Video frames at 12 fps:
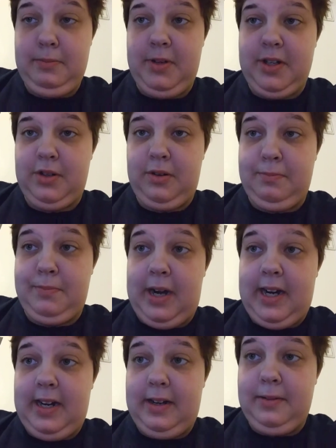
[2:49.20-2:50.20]
because you are
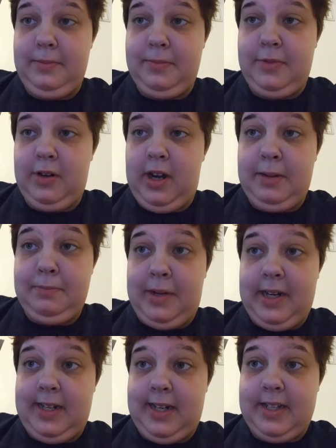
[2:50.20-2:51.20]
bi- un- are not
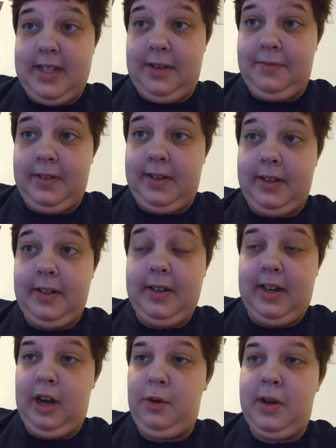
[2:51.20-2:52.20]
binding safely.
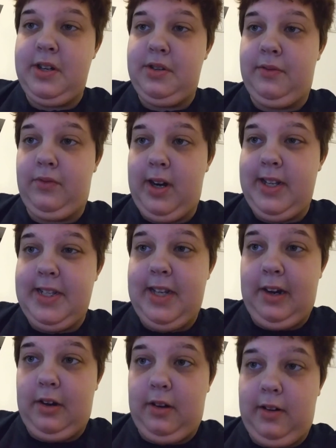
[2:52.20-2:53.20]
I want your friends to
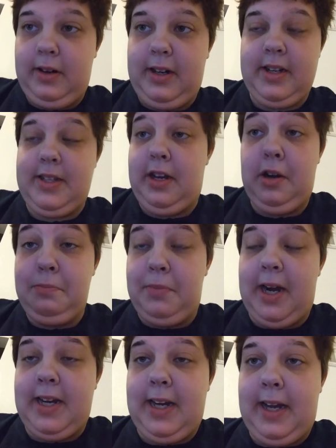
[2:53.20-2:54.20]
get hurt because they're
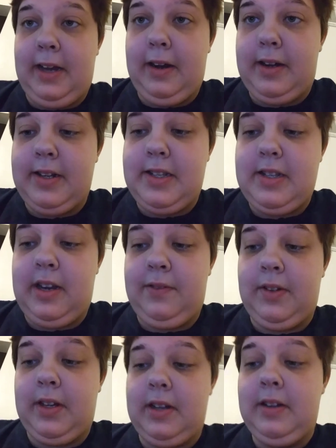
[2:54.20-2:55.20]
binding
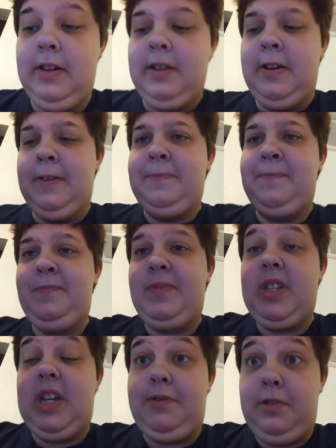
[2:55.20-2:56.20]
unsafely.
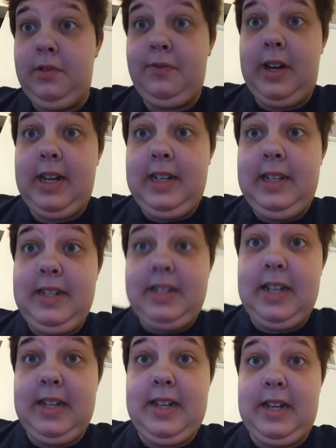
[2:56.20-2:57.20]
If you find
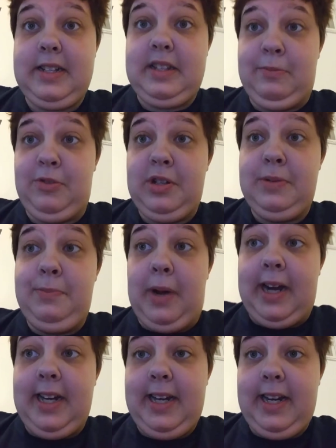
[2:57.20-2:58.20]
that someone's
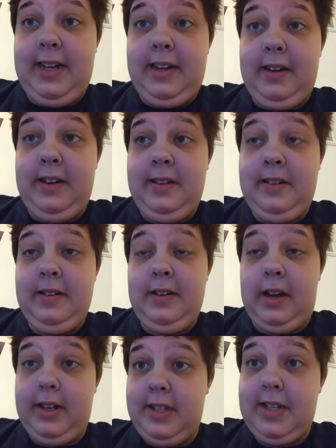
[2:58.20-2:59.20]
binding
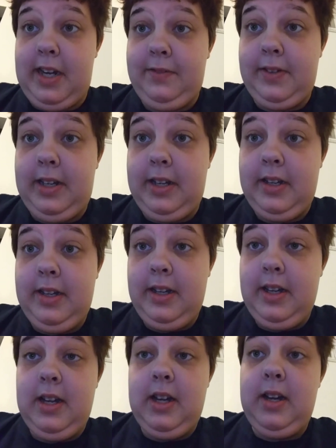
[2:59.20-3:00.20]
unsafely,
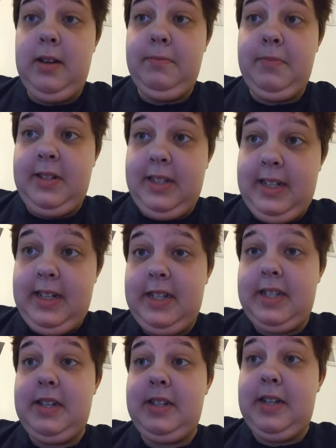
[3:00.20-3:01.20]

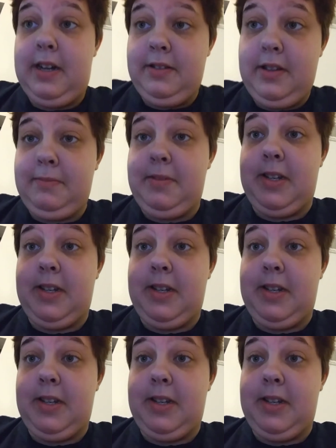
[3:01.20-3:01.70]
please tell them